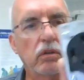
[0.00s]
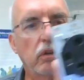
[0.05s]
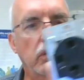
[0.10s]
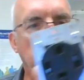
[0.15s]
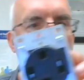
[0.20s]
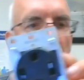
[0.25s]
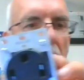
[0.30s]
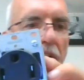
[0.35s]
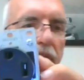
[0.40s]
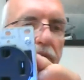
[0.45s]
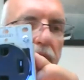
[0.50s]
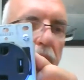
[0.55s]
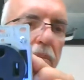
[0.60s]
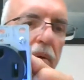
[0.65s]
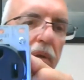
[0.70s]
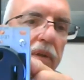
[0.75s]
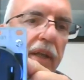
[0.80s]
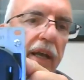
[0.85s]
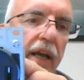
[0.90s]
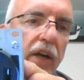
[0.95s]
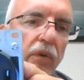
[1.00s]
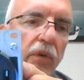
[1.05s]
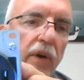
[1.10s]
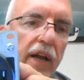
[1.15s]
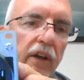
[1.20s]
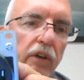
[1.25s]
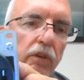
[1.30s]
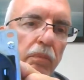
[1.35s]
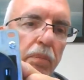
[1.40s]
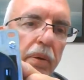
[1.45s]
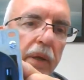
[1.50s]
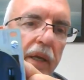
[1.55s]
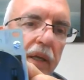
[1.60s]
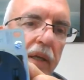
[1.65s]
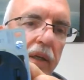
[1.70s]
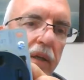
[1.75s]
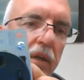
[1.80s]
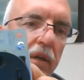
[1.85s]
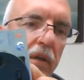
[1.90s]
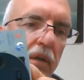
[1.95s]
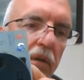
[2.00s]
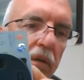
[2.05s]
So you have to put that ground pin,